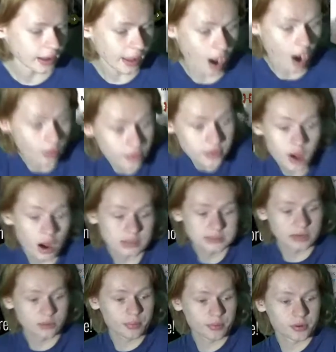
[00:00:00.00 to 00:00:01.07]
on the content
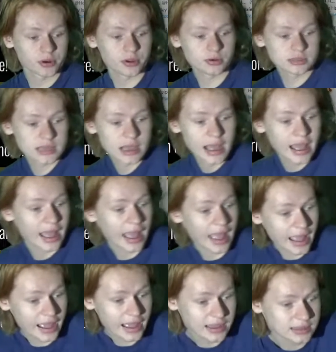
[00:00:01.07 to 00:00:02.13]
we produce,
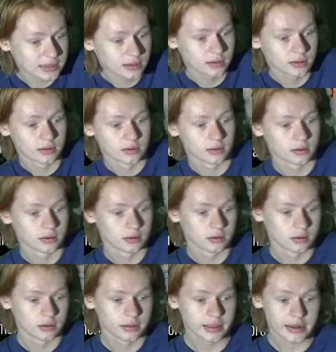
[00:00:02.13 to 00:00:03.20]
and
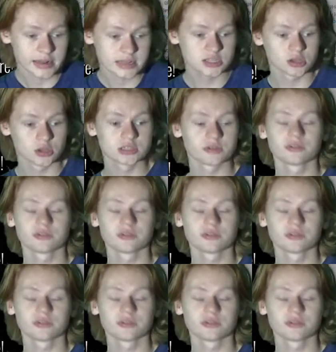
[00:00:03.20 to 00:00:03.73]
get exclusive